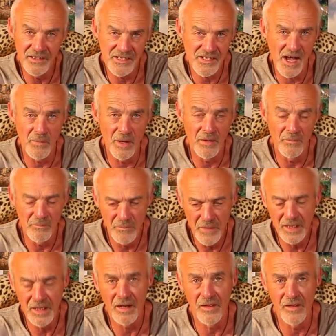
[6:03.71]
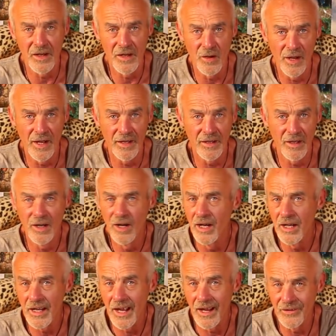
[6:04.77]
the summer, middle of the night,
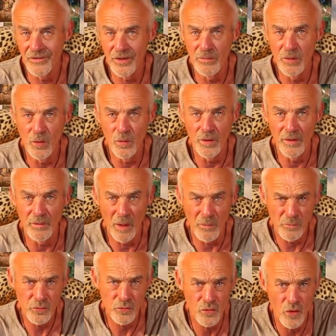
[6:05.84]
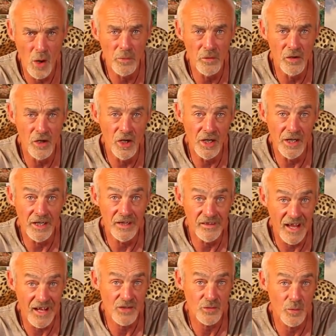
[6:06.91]
early hours of the morning, like proper early,
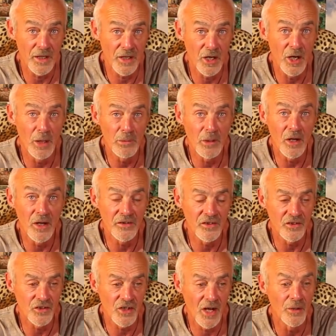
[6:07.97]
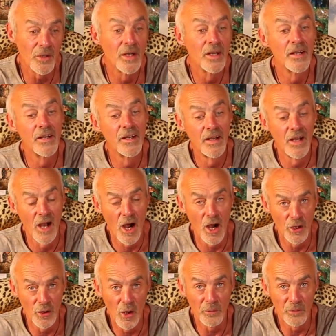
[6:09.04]
that's when carp like to show.
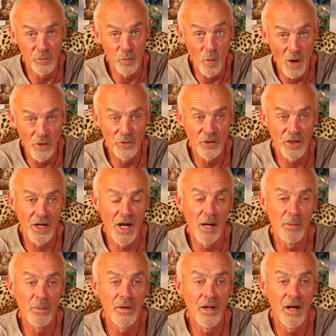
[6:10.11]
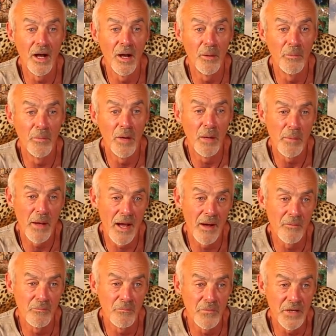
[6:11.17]
And I was woken up
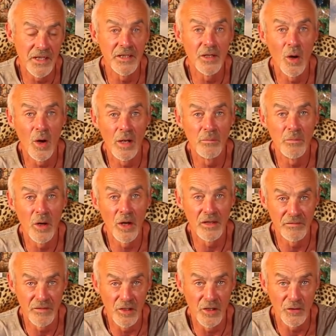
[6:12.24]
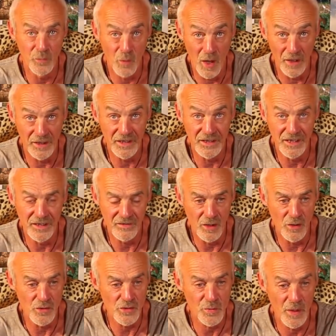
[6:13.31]
about midnight by the first one in this
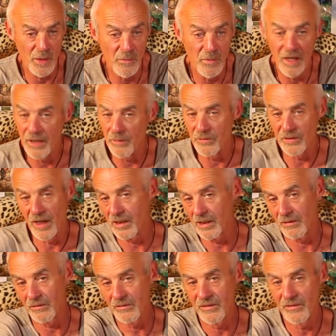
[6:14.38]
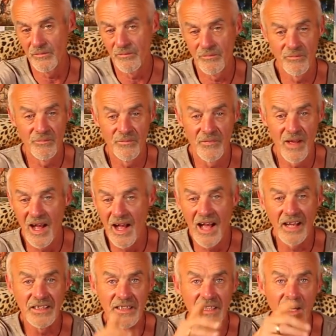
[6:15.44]
new swim, and it was only
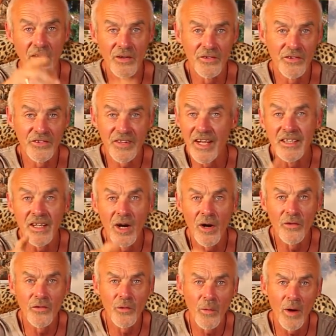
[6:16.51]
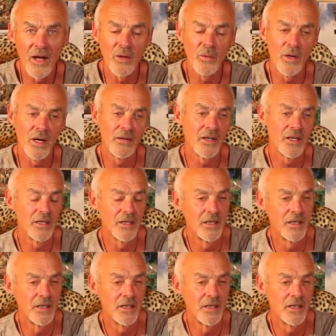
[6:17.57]
8 yards, 10 yards away or whatever.